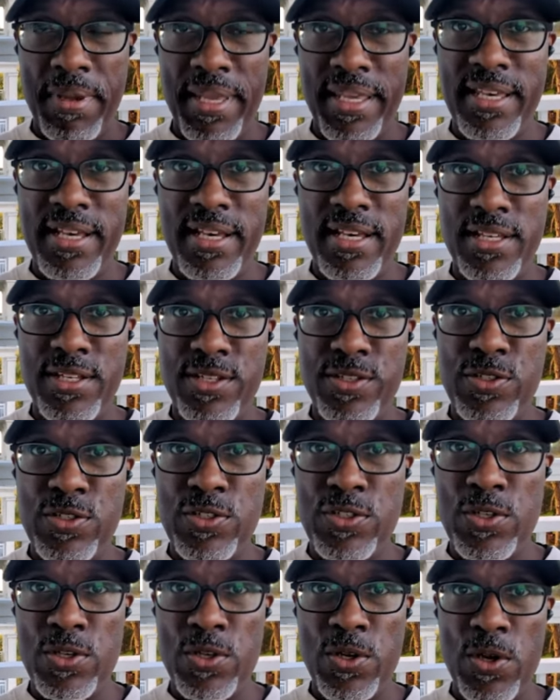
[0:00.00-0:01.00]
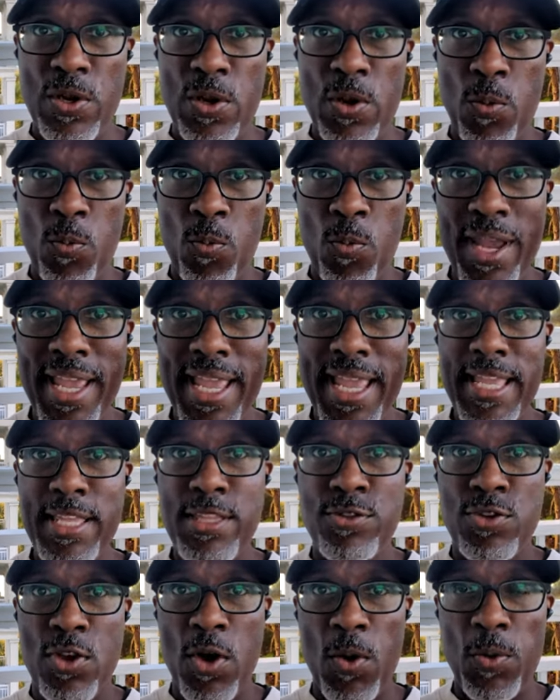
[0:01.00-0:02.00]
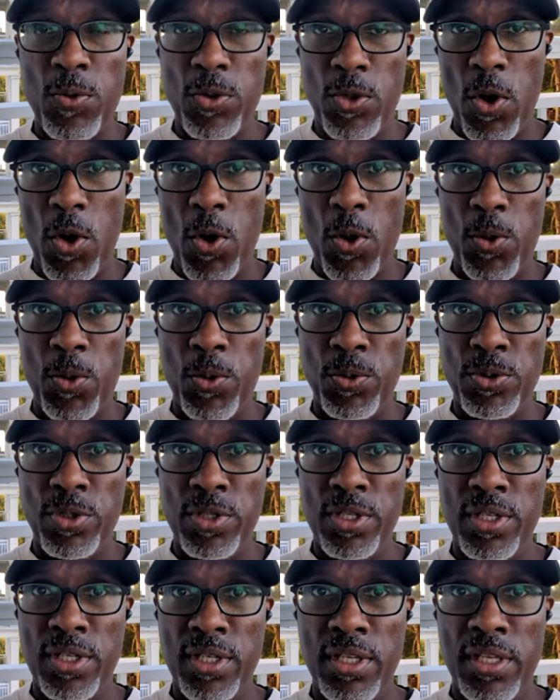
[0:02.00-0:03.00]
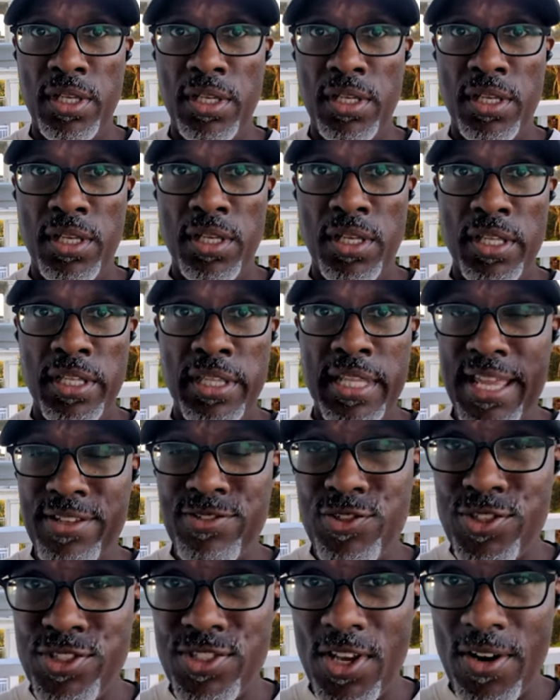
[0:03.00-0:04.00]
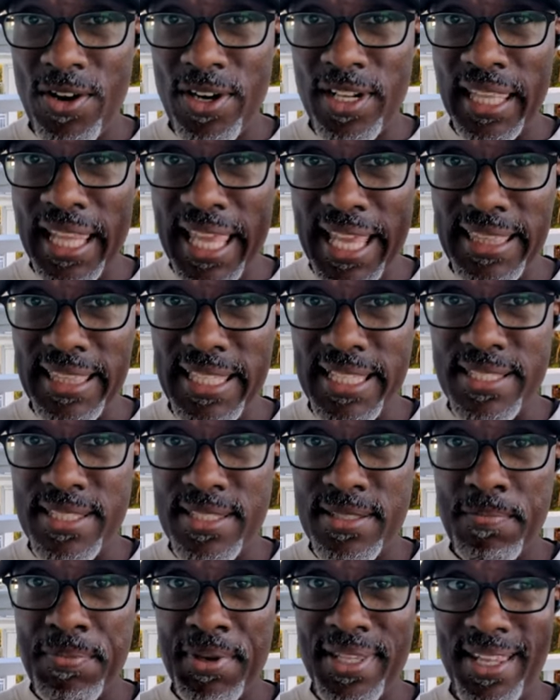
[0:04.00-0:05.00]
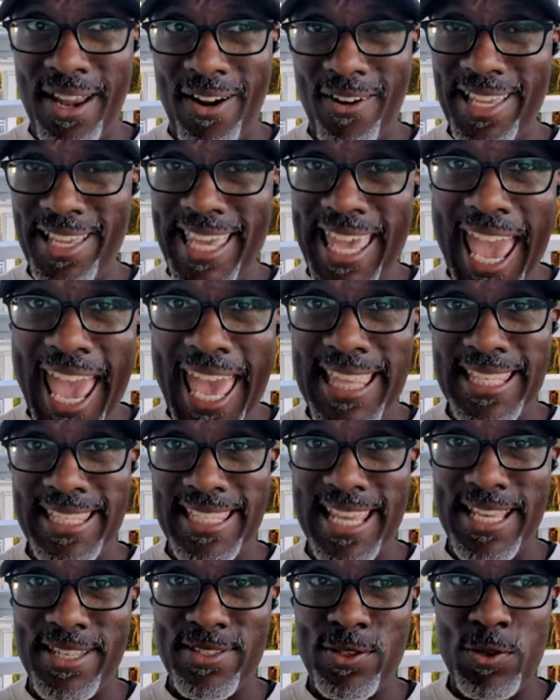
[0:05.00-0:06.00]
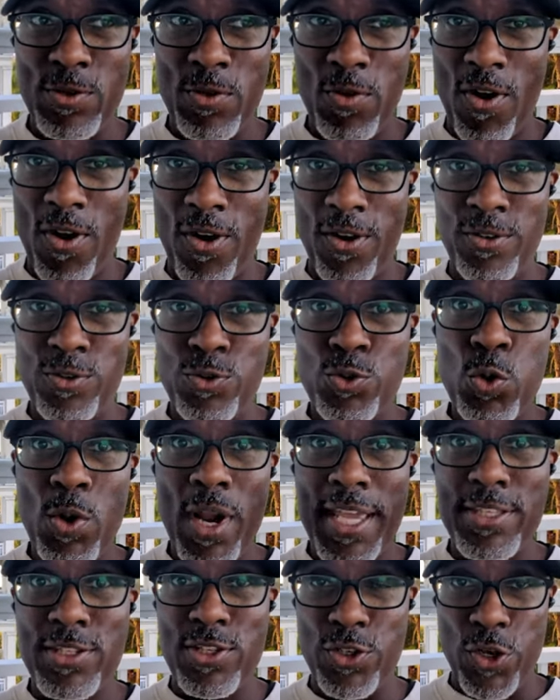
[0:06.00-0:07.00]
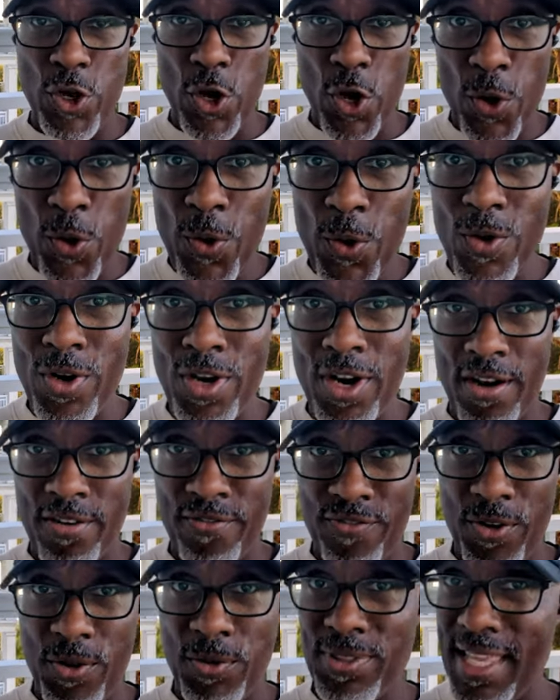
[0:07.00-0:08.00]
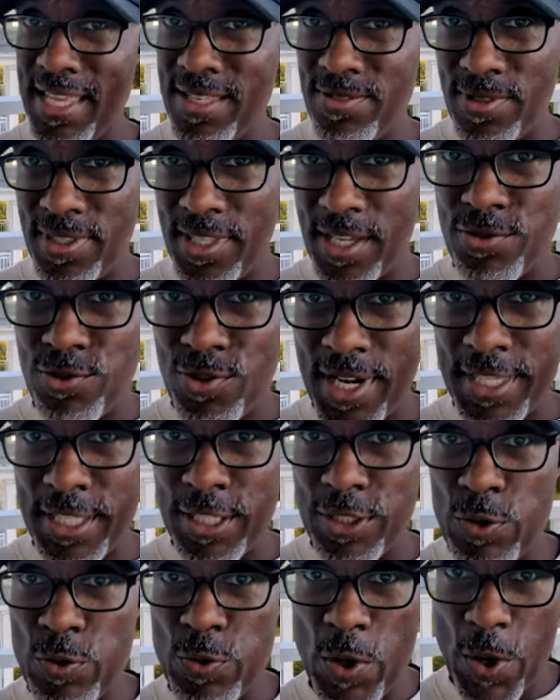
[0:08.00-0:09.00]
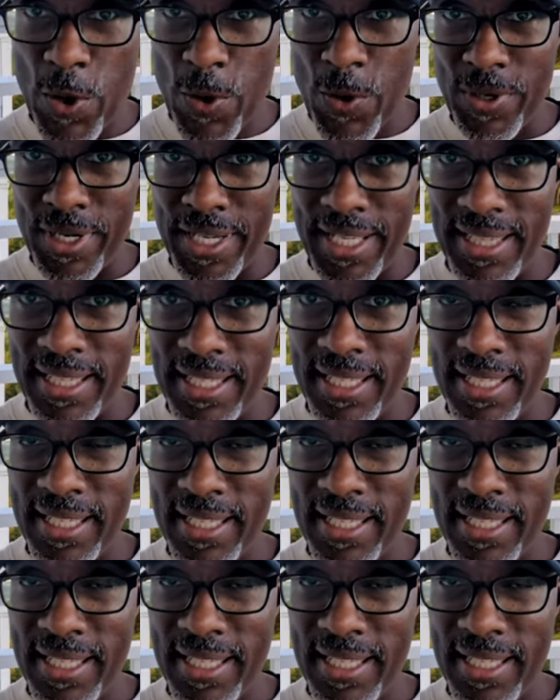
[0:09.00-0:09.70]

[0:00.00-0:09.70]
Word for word: because we don't hold not just our electeds, but our candidates who are trying to earn our vote. That's what they're trying to do, earn it.